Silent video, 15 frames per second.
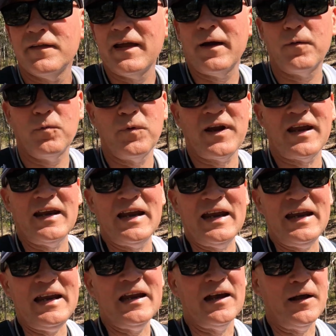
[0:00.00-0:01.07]
Now we can
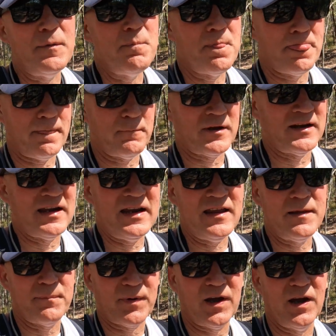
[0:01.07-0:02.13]
hear
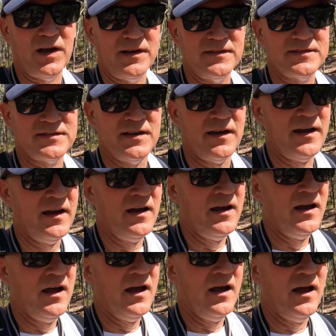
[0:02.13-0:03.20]
the birds.
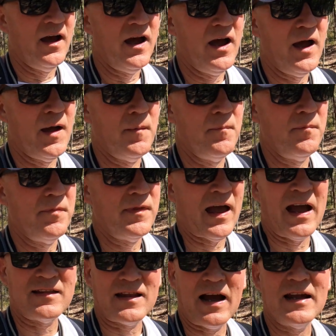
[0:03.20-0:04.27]

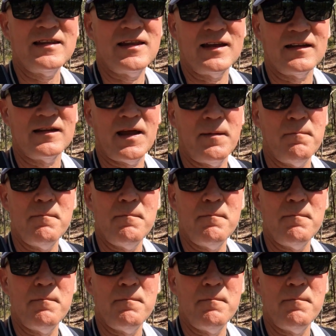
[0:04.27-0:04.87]
I think there